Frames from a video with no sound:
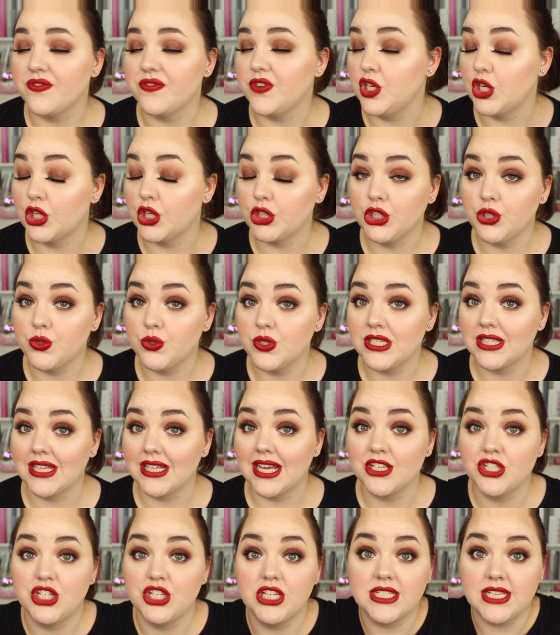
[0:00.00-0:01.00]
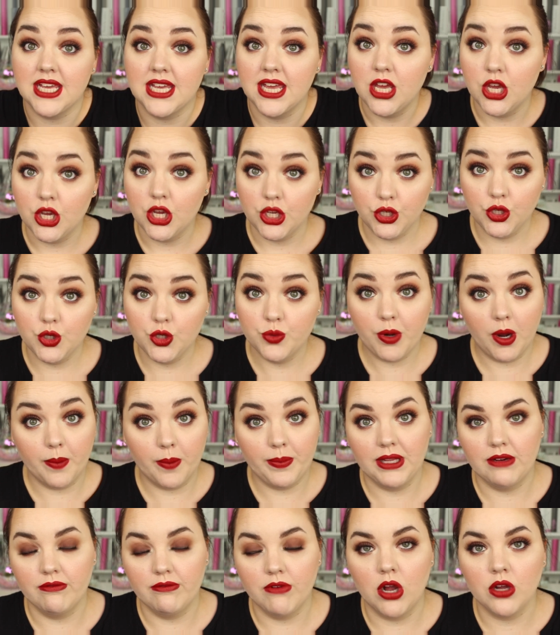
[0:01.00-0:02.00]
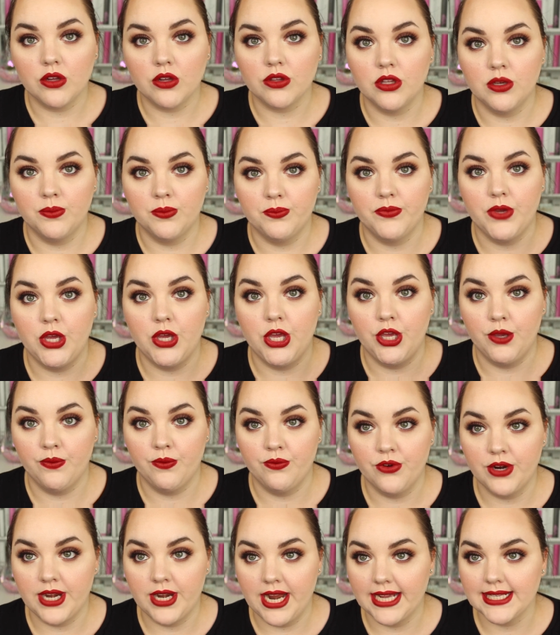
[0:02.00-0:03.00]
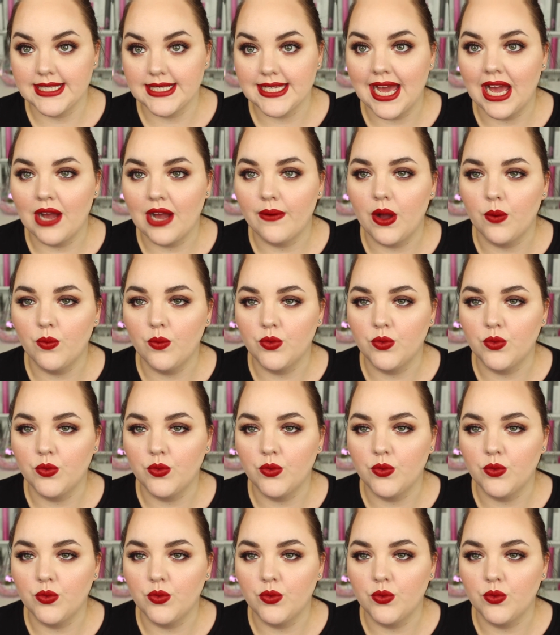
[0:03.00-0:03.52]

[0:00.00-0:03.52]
If you're not used to lashes, you'd probably rock them for a night out.